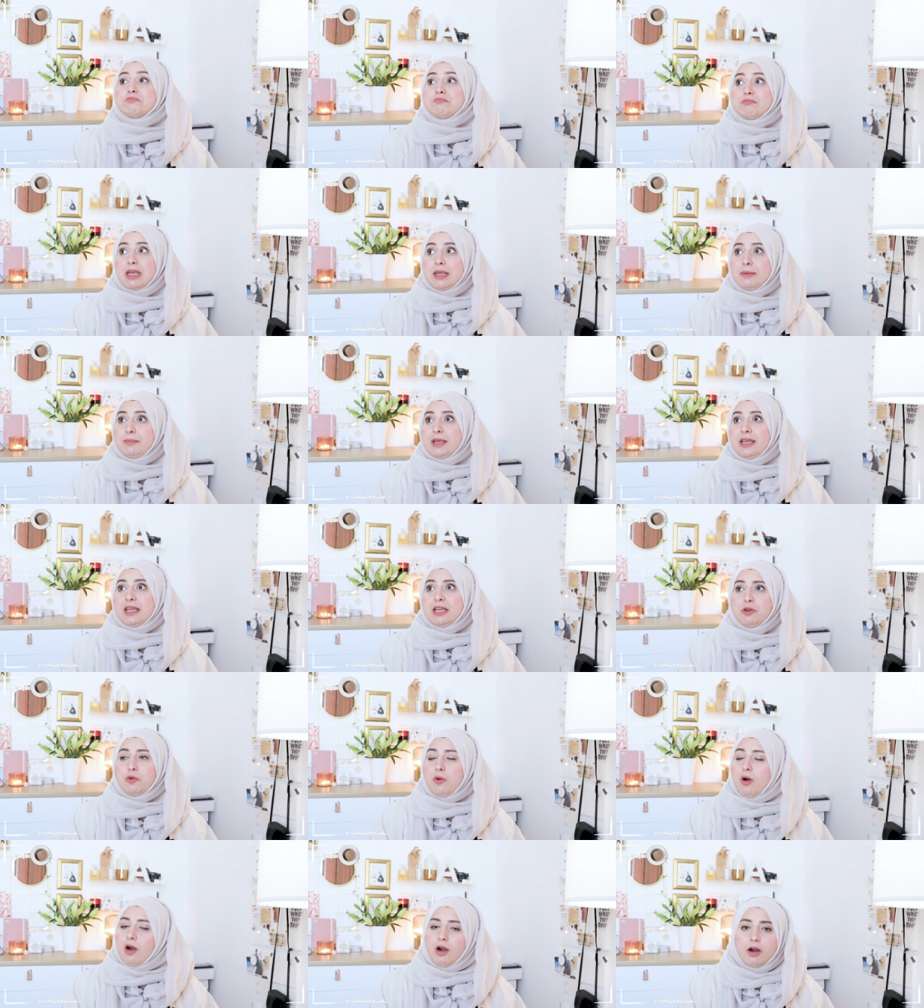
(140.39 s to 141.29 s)
Maybe
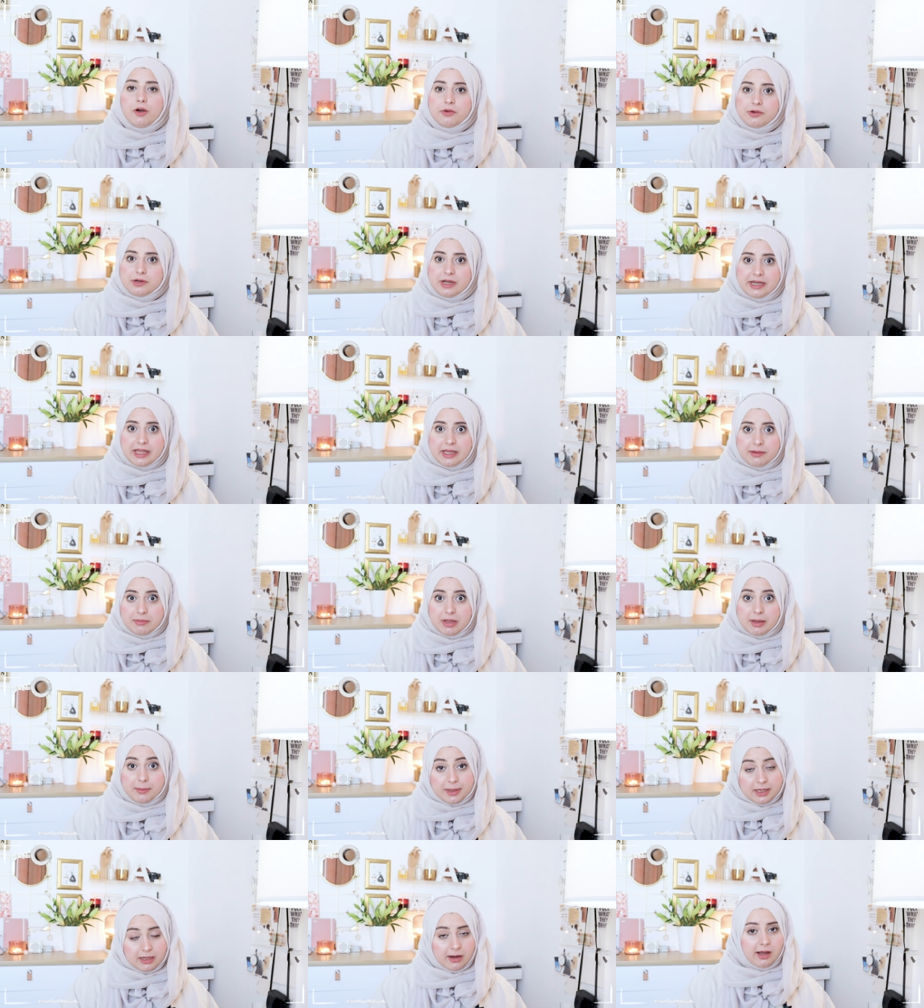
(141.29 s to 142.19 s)
you are already,
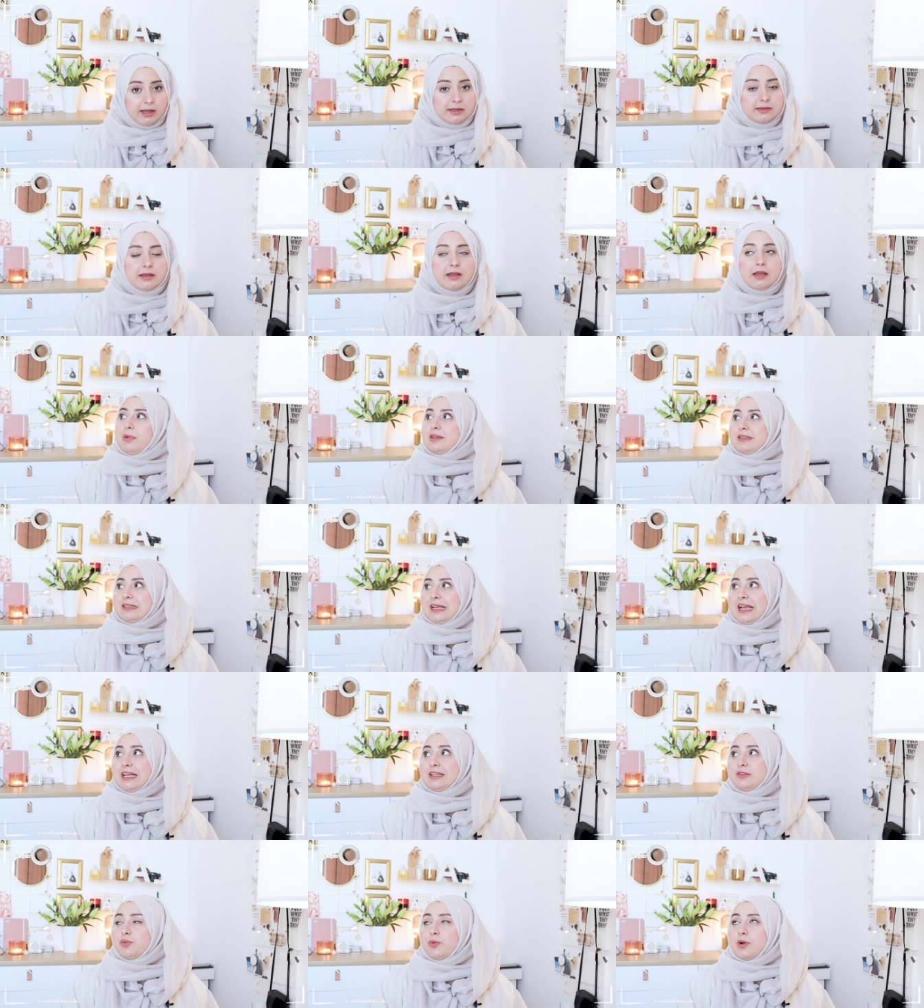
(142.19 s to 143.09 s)
maybe not, but
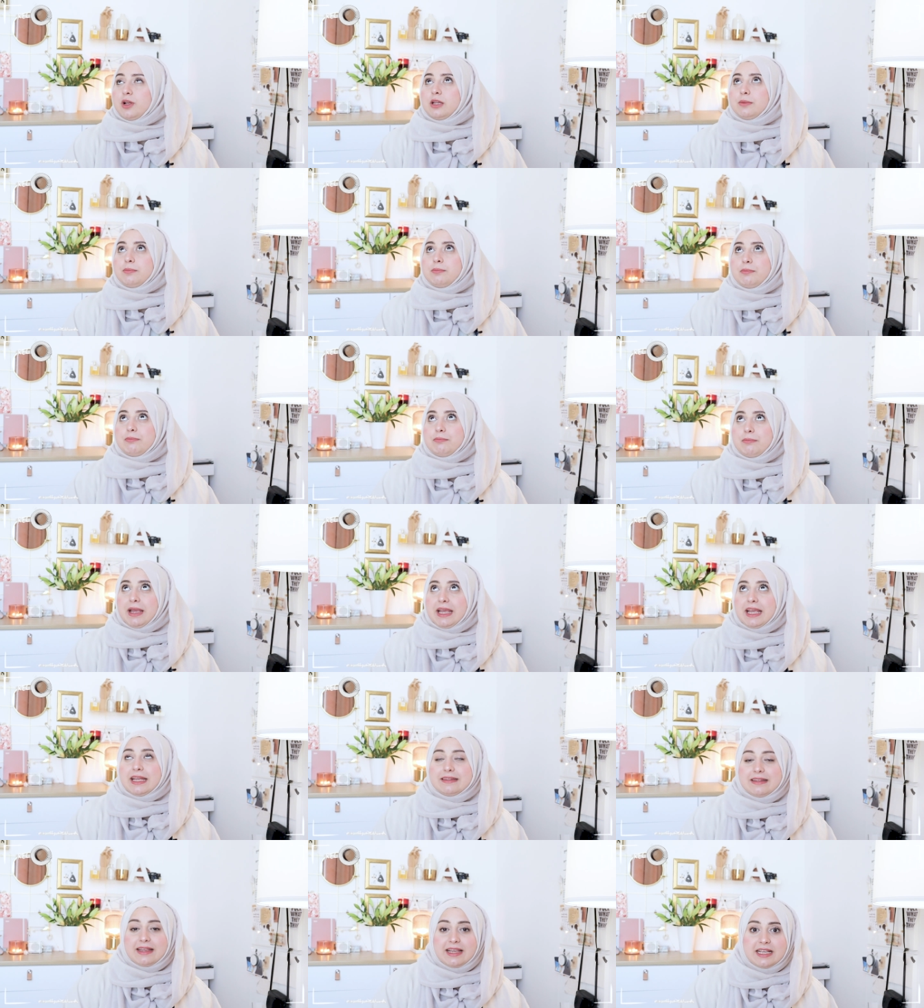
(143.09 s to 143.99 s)
it will
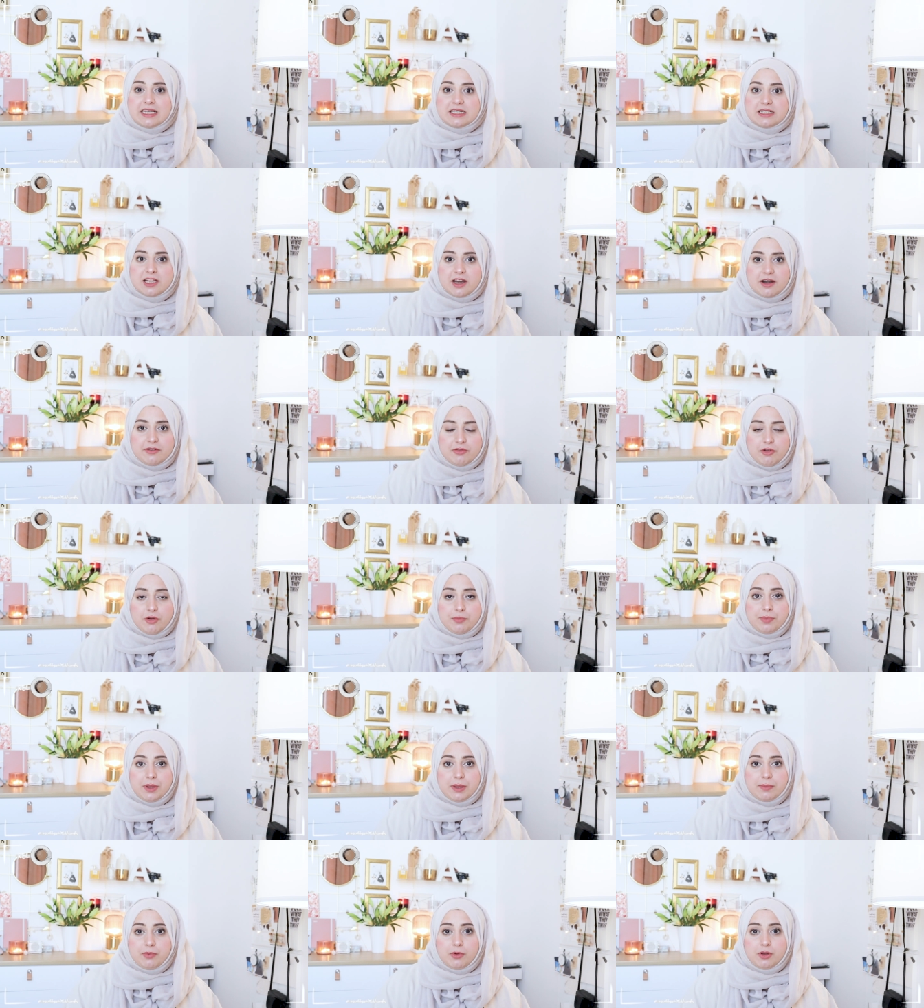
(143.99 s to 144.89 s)
make it easier for
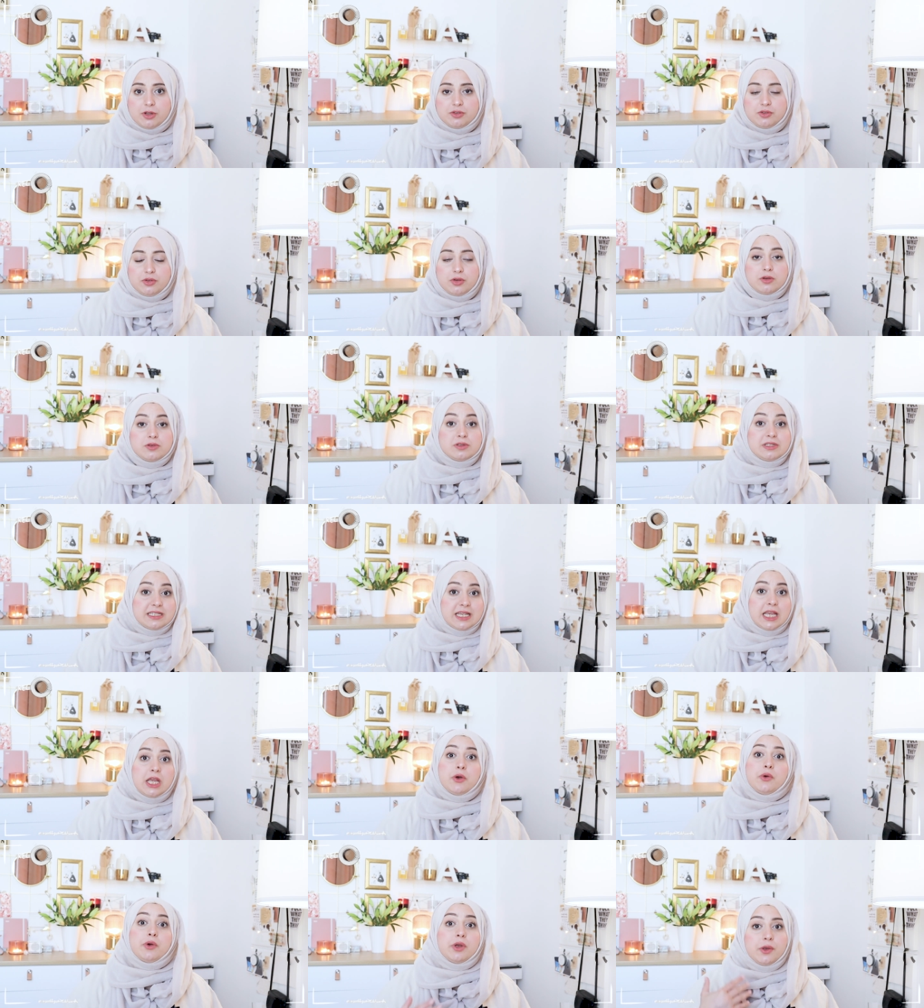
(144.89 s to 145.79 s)
people to
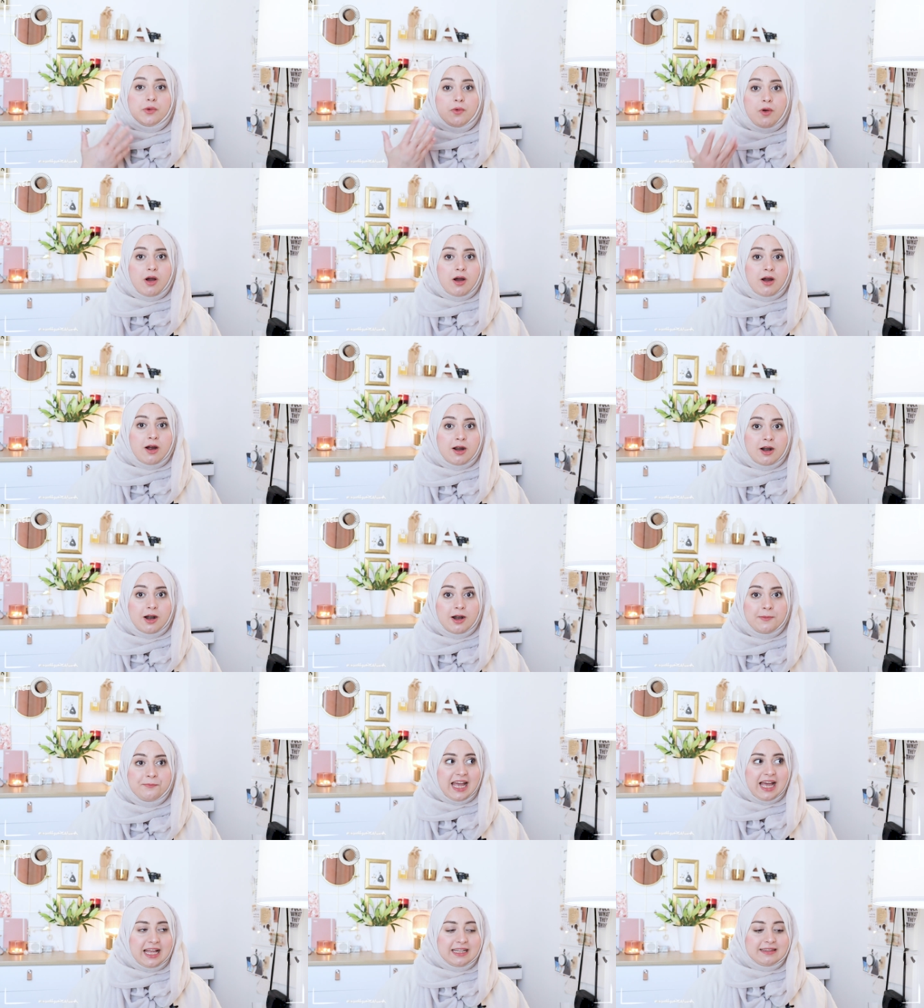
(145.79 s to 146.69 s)
see who you
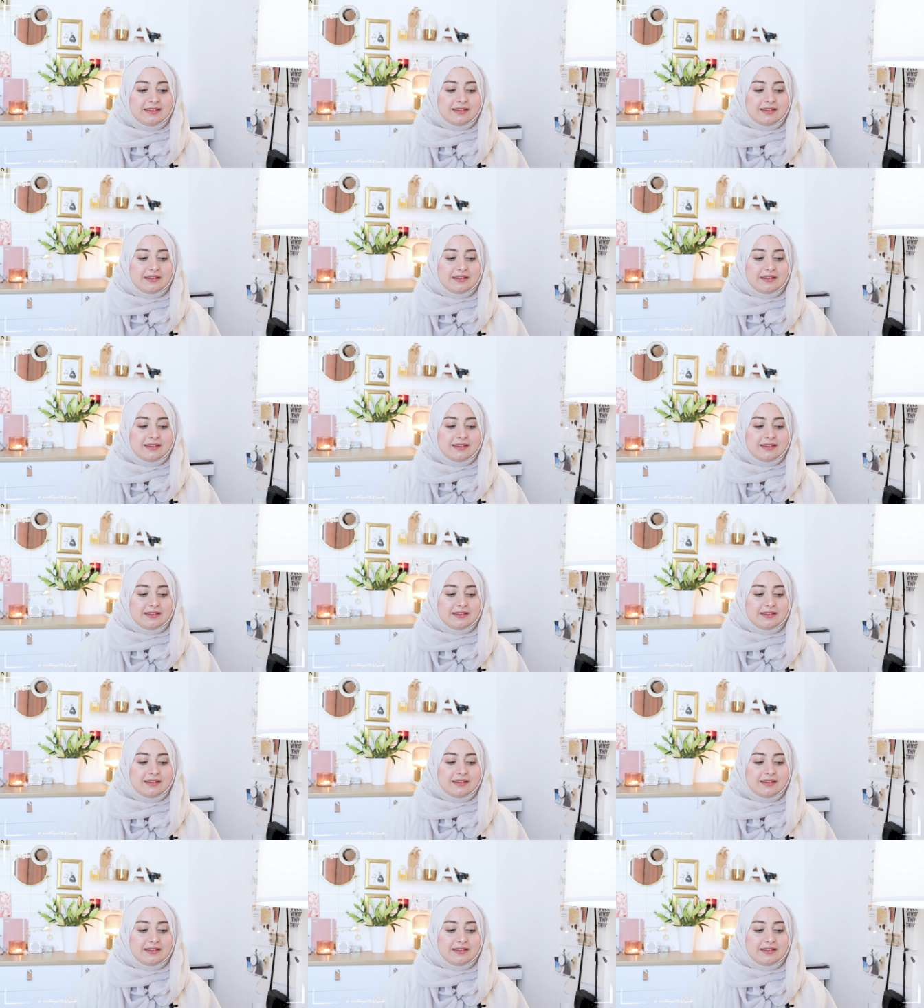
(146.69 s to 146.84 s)
are and